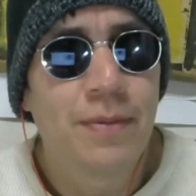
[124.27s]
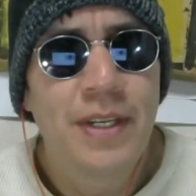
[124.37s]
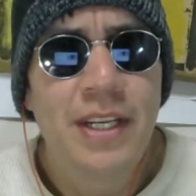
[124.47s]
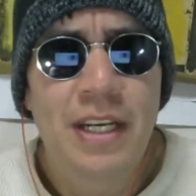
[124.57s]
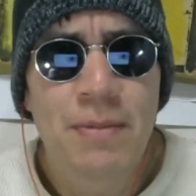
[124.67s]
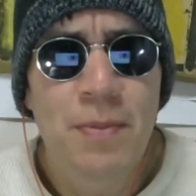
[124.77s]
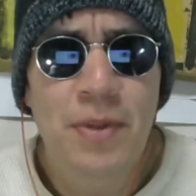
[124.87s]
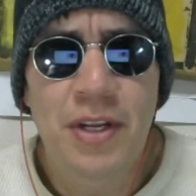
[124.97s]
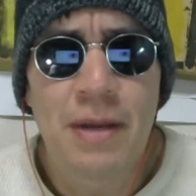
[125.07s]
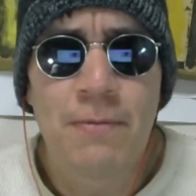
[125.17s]
We need to come up
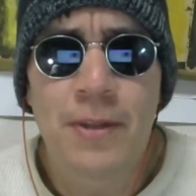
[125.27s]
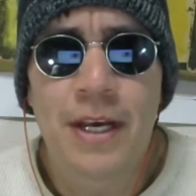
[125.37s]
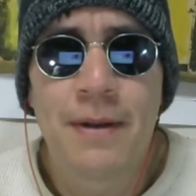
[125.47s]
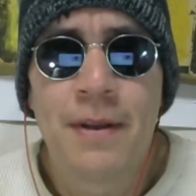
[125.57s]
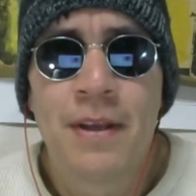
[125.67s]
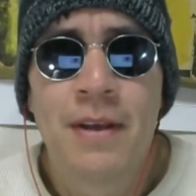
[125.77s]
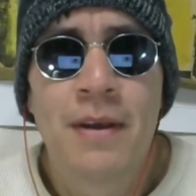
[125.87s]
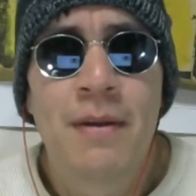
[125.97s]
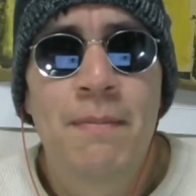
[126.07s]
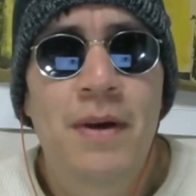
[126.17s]
with a name for that.
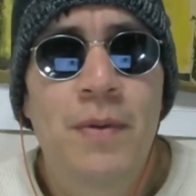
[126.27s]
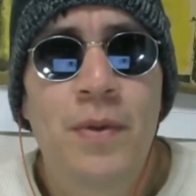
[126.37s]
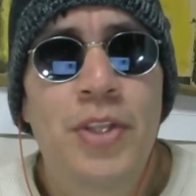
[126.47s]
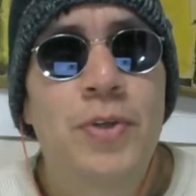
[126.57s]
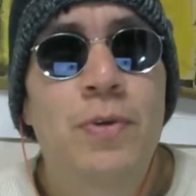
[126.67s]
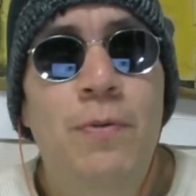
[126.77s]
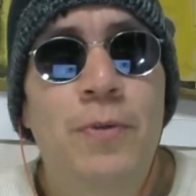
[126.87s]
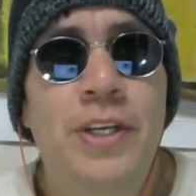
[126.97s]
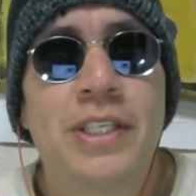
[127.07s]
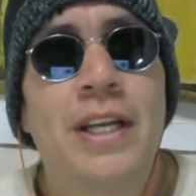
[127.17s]
But with the dual
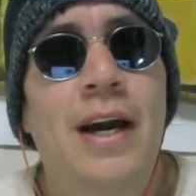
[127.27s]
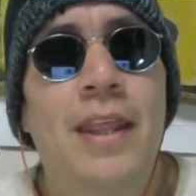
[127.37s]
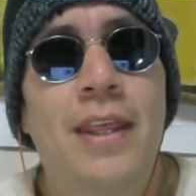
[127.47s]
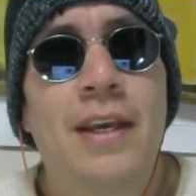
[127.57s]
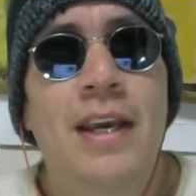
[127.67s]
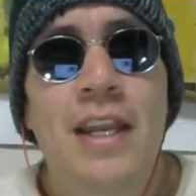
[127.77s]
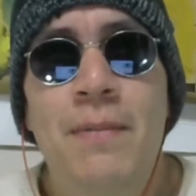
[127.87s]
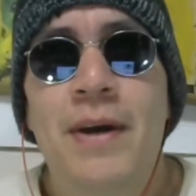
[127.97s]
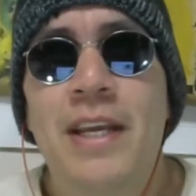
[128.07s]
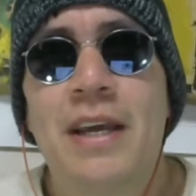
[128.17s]
friction, I think
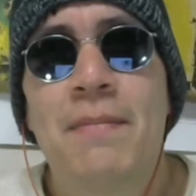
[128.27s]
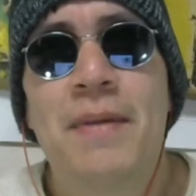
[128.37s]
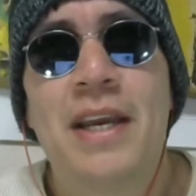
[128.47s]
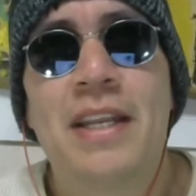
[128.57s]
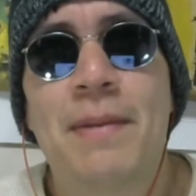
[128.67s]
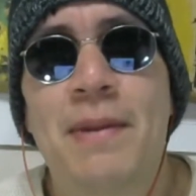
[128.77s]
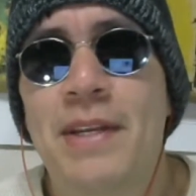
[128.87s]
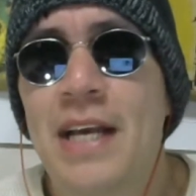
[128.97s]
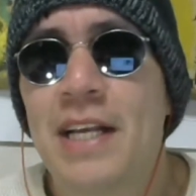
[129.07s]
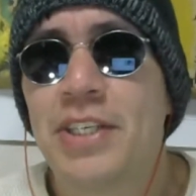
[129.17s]
anybody can make it and
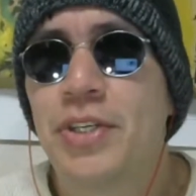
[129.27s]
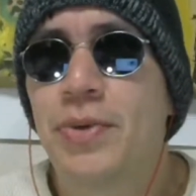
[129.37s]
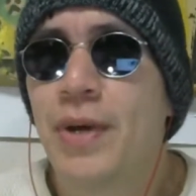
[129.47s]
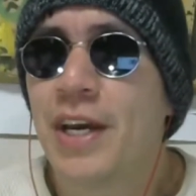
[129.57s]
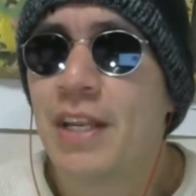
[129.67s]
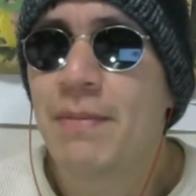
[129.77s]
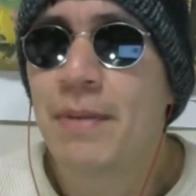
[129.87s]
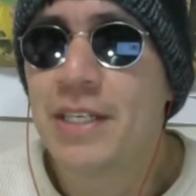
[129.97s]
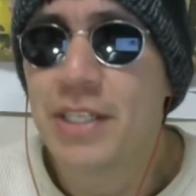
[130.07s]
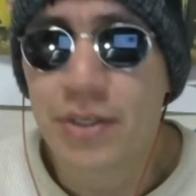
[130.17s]
attach it to any
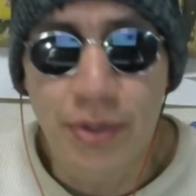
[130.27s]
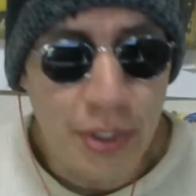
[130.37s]
bicycle.